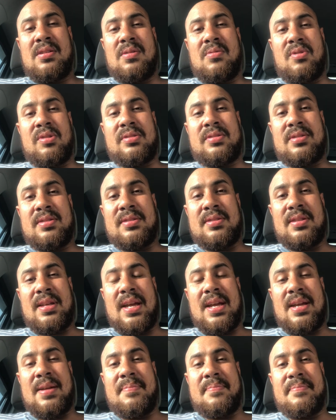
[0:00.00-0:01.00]
what's his
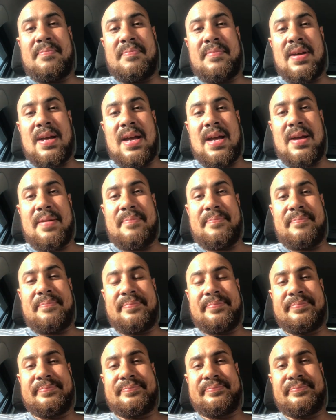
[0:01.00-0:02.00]
name?
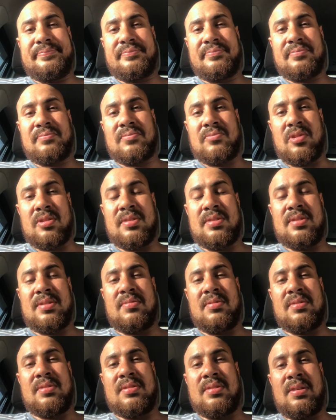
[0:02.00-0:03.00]

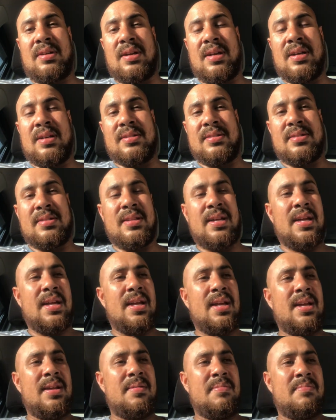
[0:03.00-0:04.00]
What's the guy's
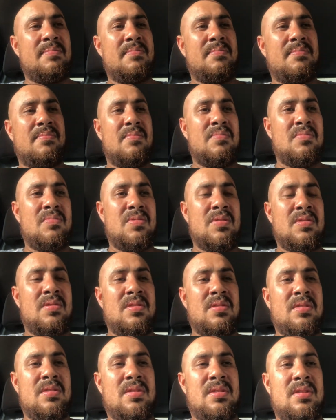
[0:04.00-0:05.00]
name?
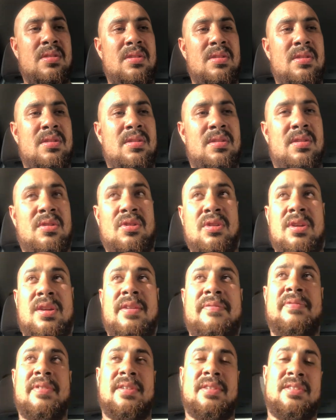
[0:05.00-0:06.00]

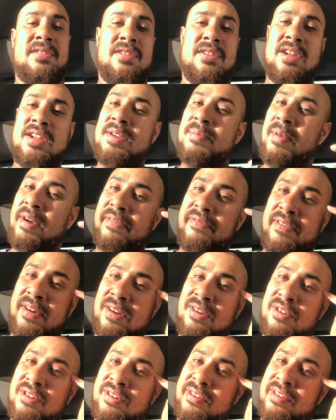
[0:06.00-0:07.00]
Hukovic, you know, he might
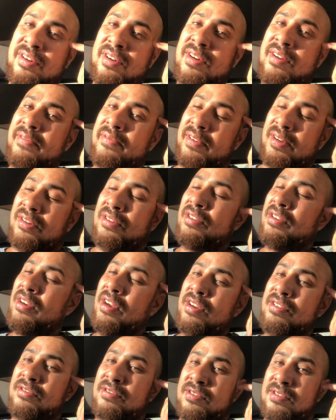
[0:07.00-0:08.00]
fight Hukovic, who
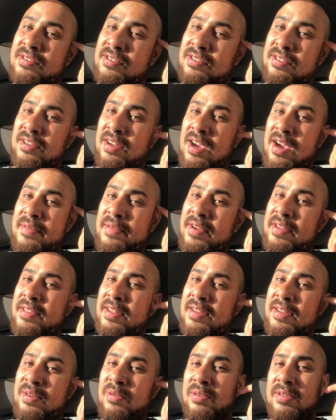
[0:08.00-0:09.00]
knows? You know, I know
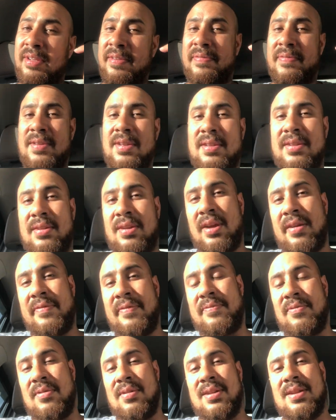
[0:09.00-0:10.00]
that he will definitely go
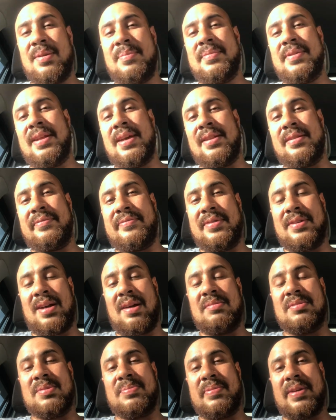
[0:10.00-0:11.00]
for Eliminator if he
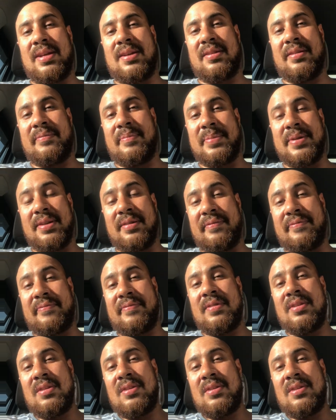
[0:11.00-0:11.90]
comes back. I mean, if